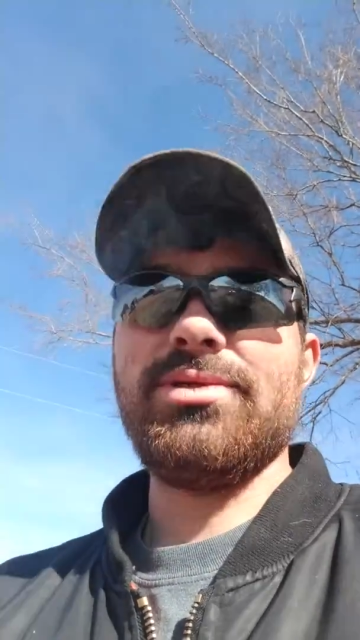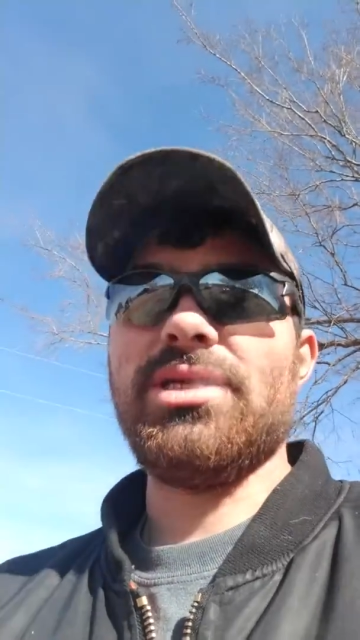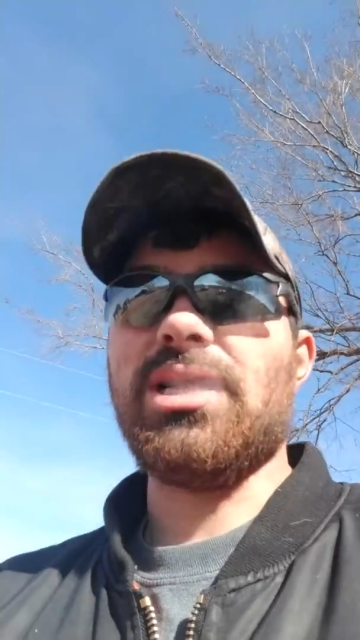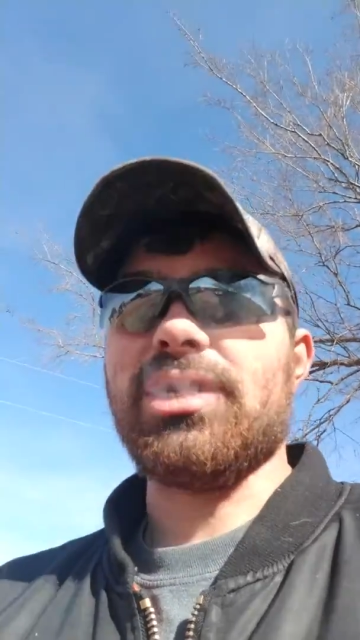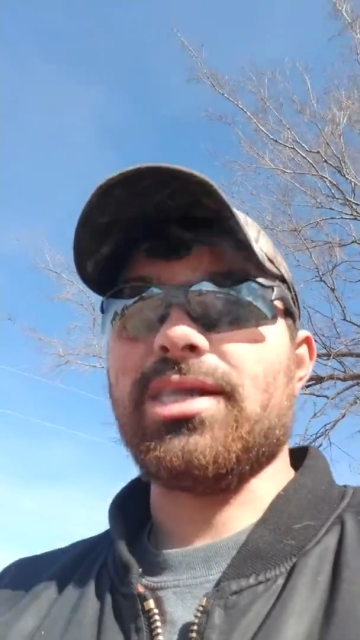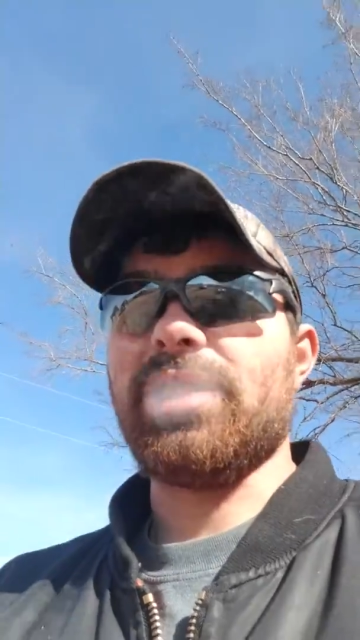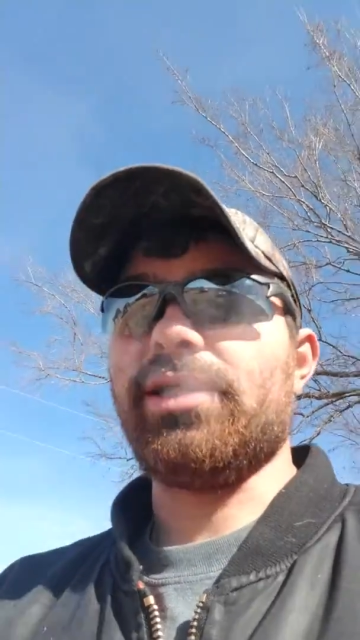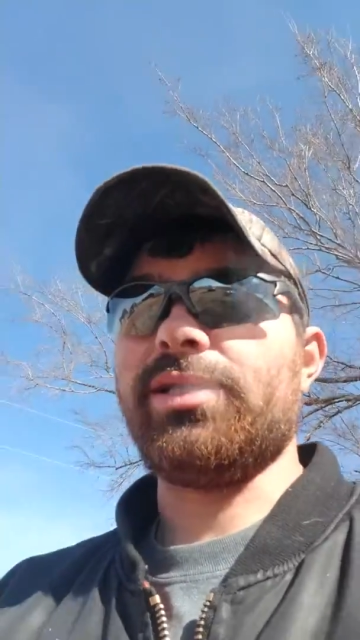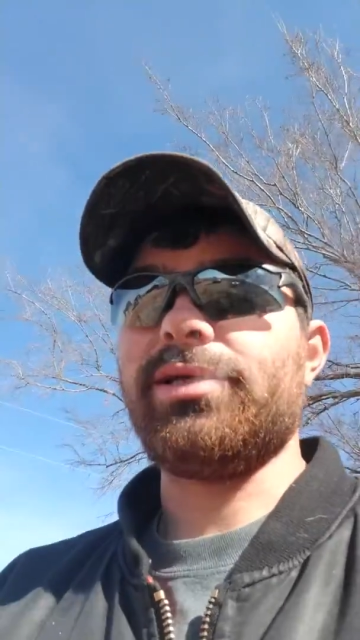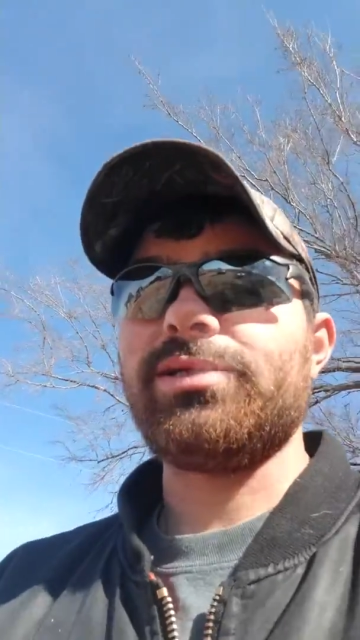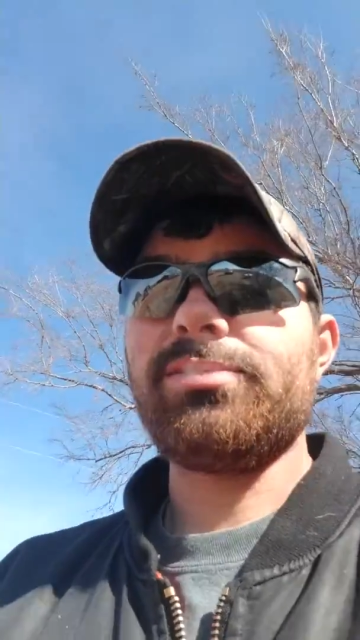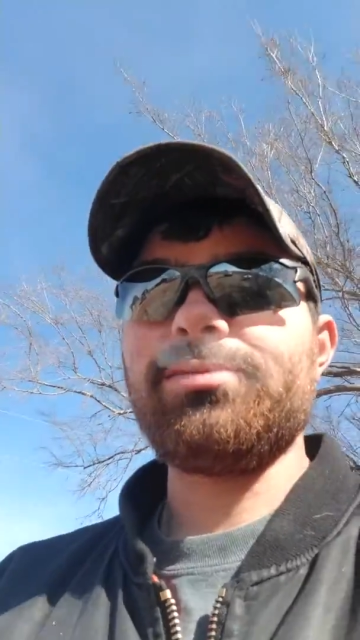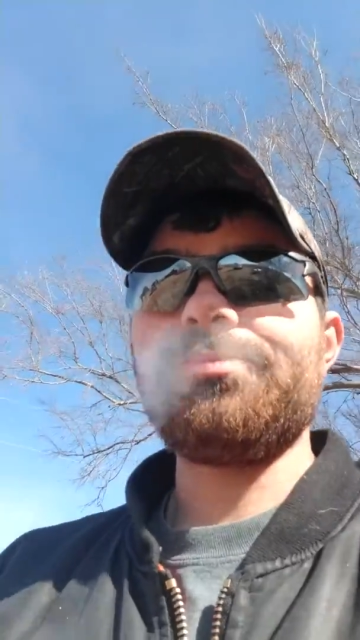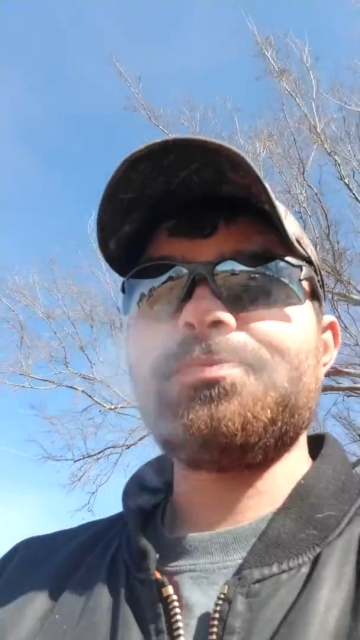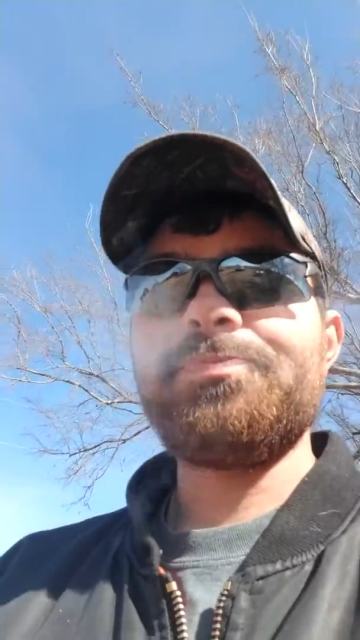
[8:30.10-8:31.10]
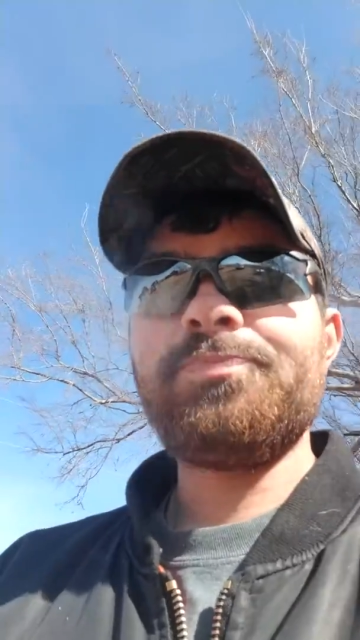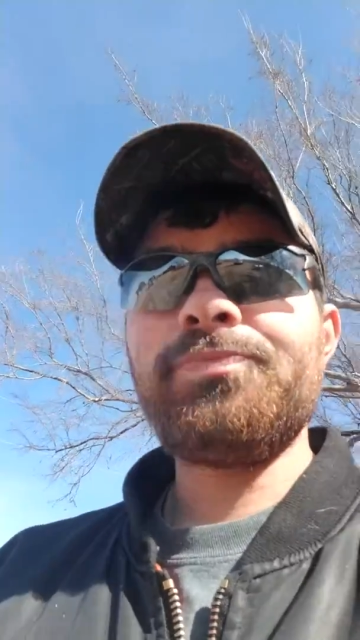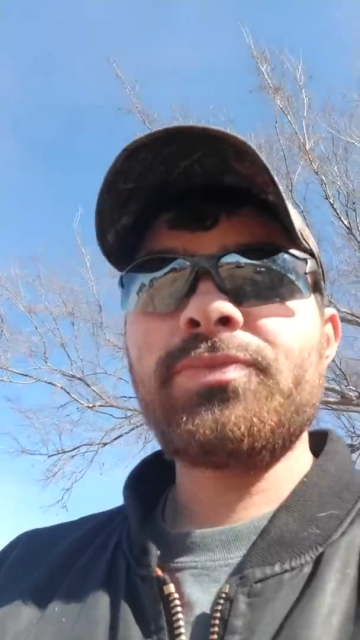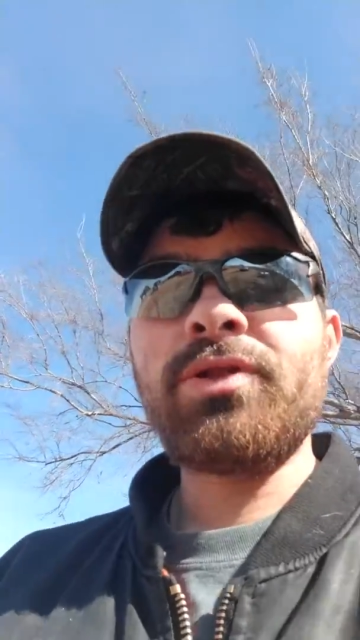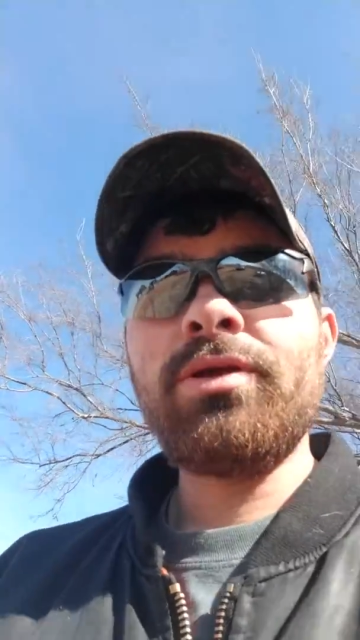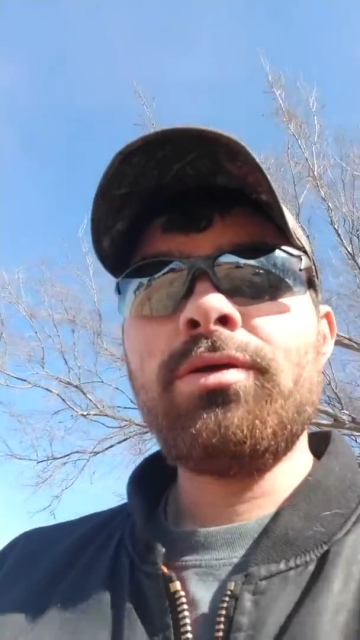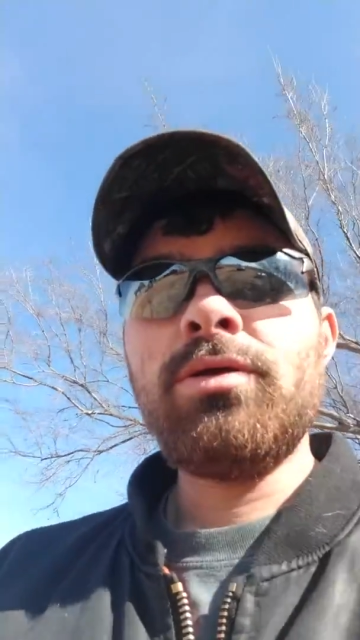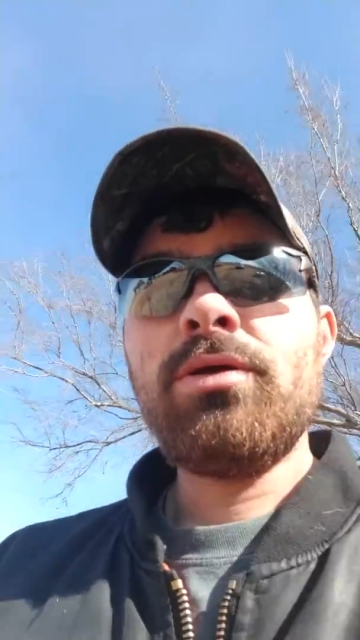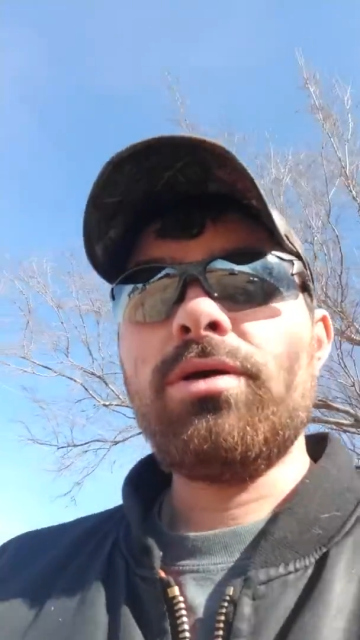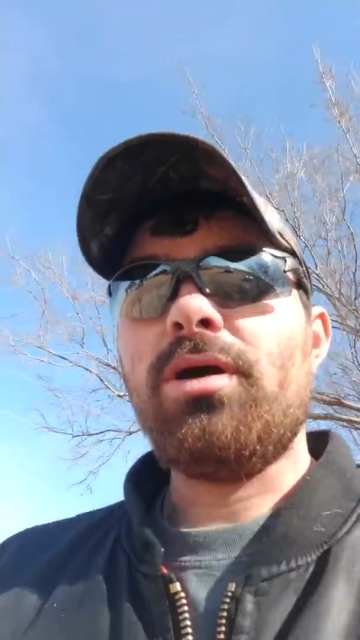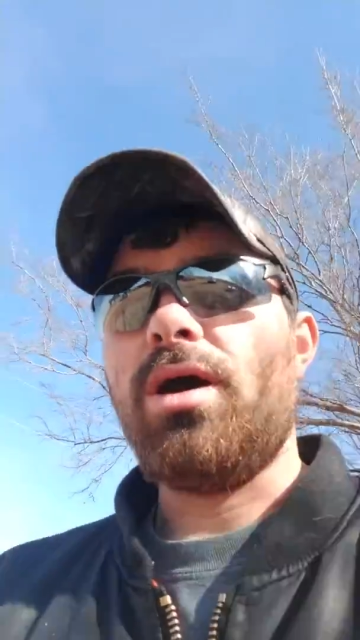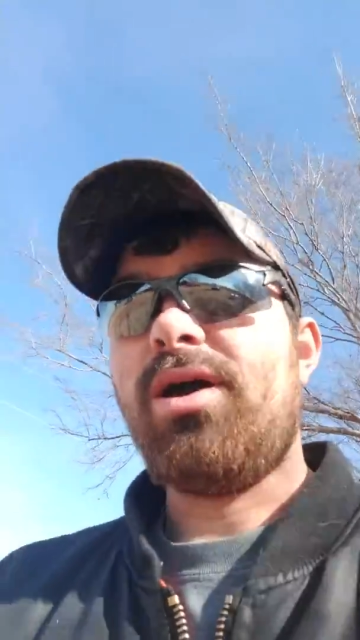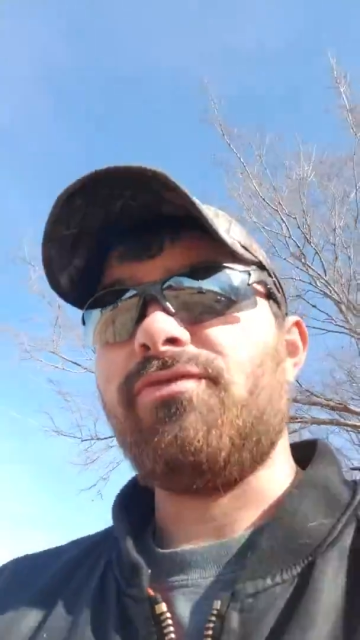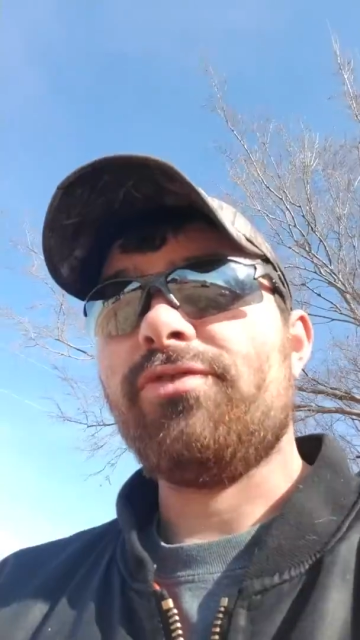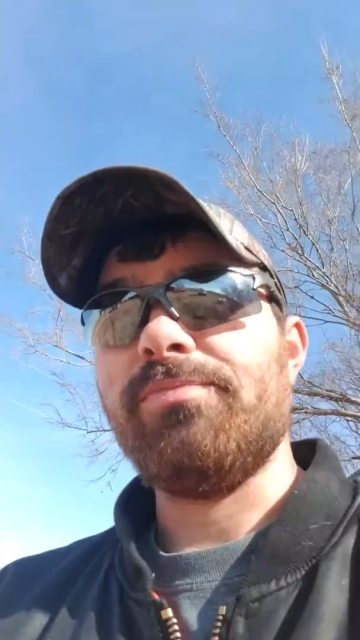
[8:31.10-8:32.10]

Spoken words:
that I can off